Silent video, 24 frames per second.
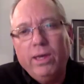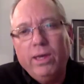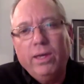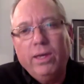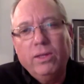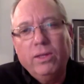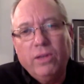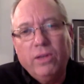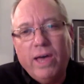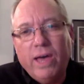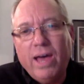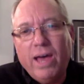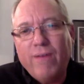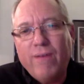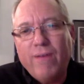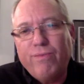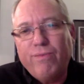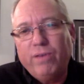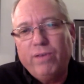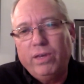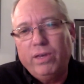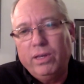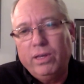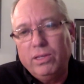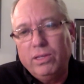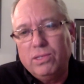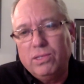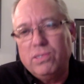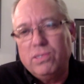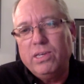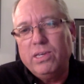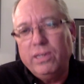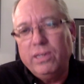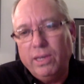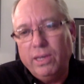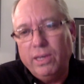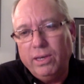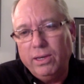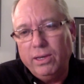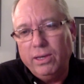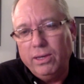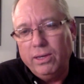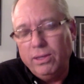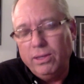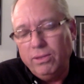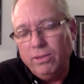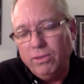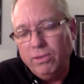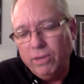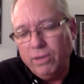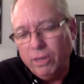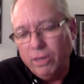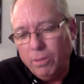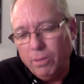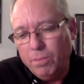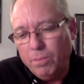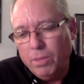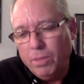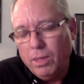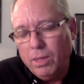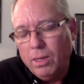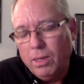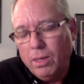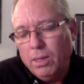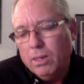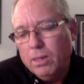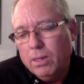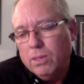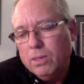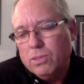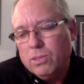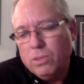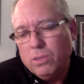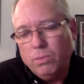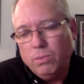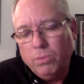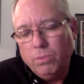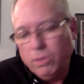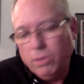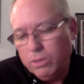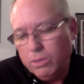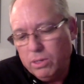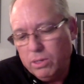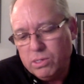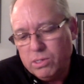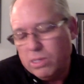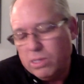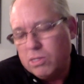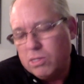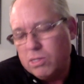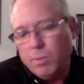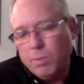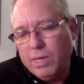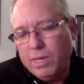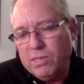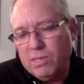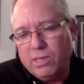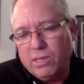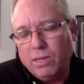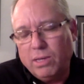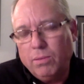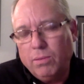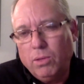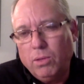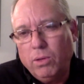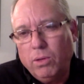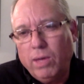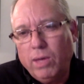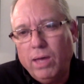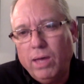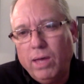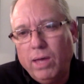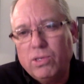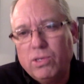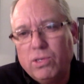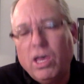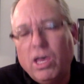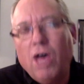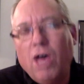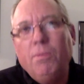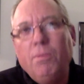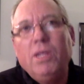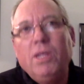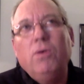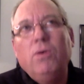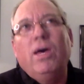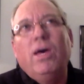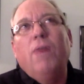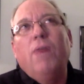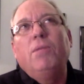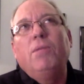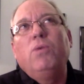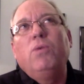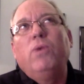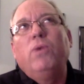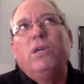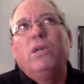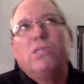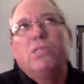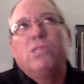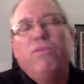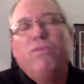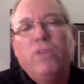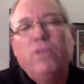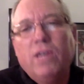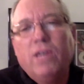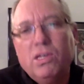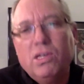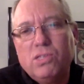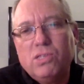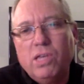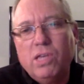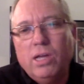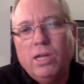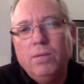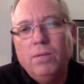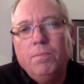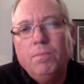and laughing and singing. And so at least that's amazing. Well, so how many wells have you guys done?